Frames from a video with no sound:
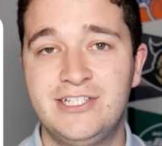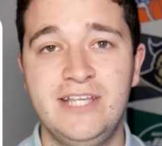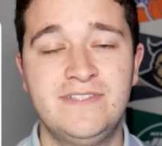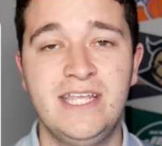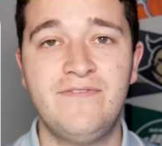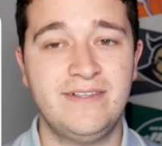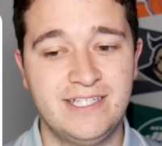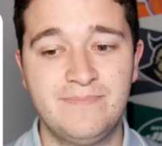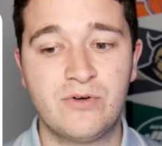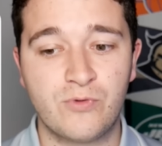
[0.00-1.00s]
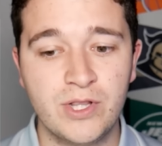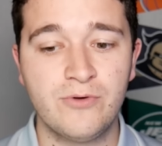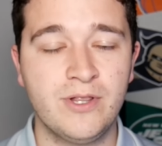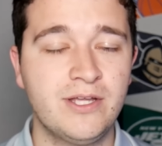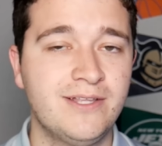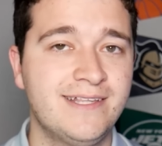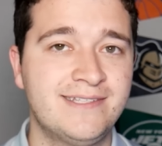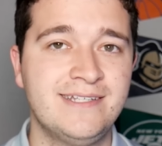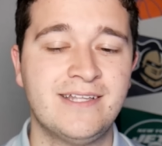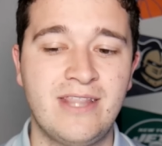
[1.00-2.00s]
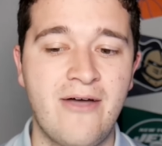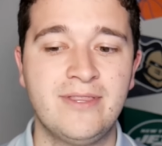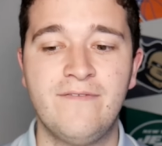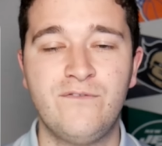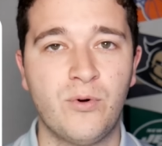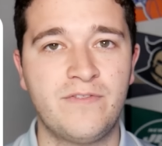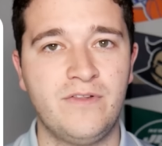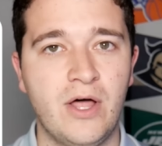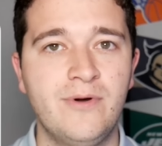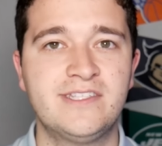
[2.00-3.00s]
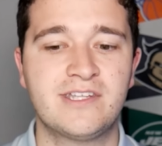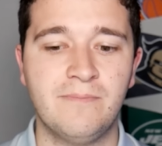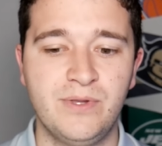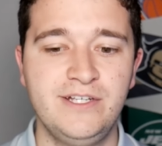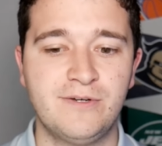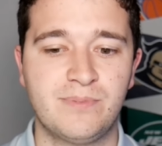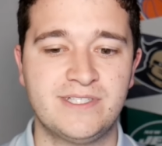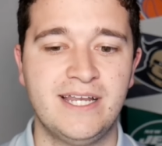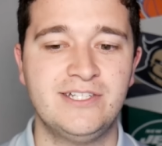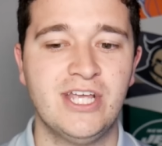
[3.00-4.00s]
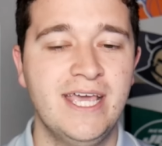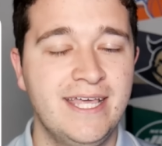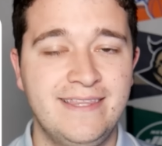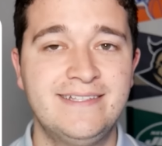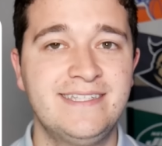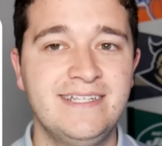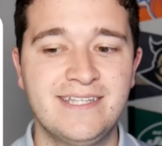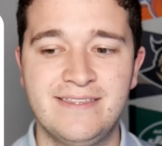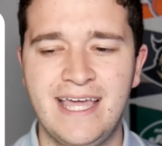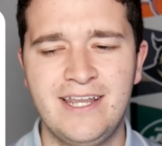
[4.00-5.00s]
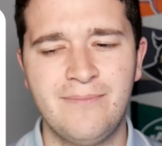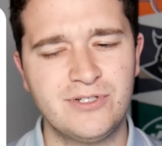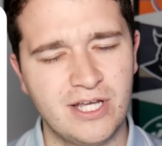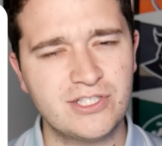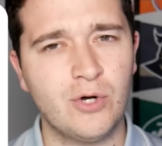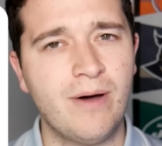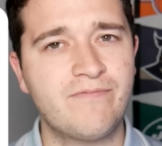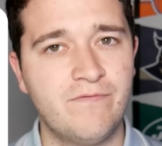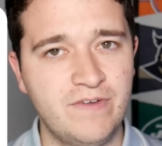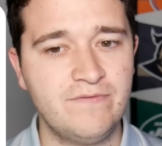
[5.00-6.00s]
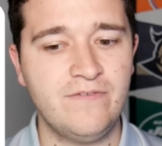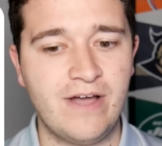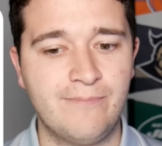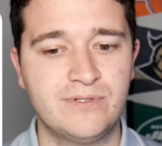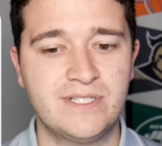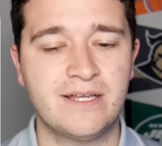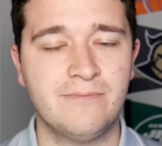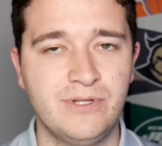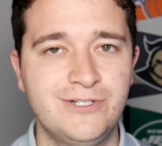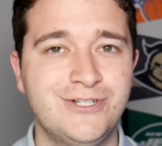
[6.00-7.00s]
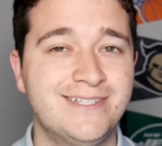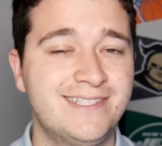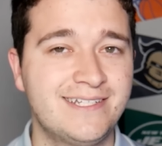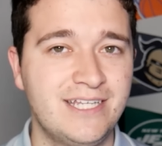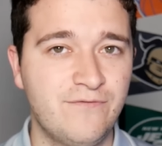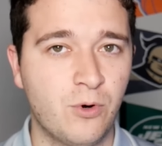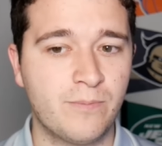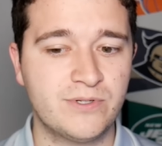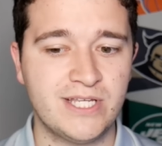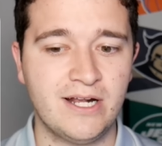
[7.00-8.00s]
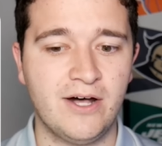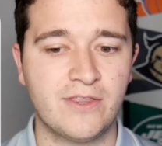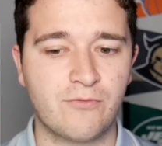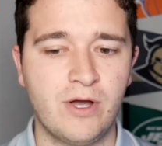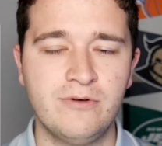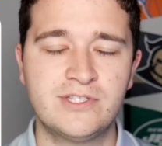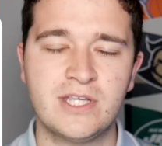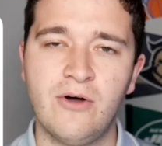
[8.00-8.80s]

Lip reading: And the Chiefs' defense has been really, really good this season, allowing the fourth lowest completion percentage this season. That number does go up from 55% completion to 64% on the road.